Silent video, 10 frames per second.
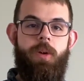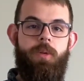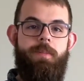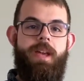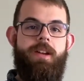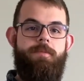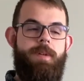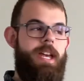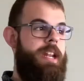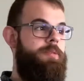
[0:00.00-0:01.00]
We'd make our
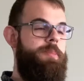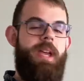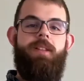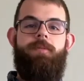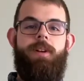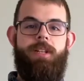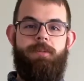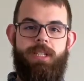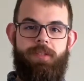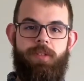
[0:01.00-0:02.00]
bed, and we make it very
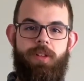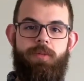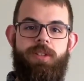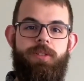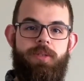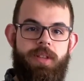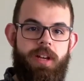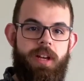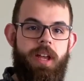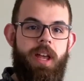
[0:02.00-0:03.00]
specifically. We do
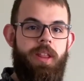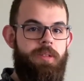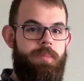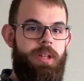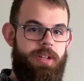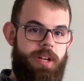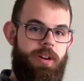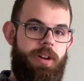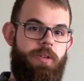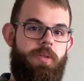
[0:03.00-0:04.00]
the
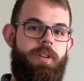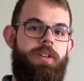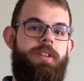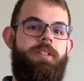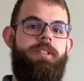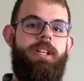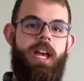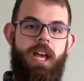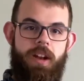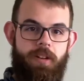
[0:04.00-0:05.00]
military corners
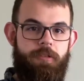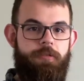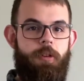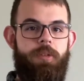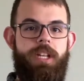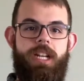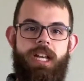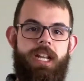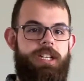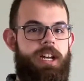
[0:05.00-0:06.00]
and folding it
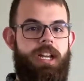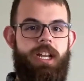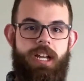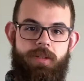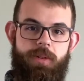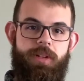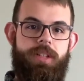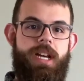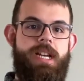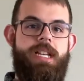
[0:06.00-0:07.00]
and tuck it in real
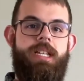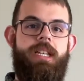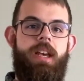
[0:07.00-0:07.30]
nice,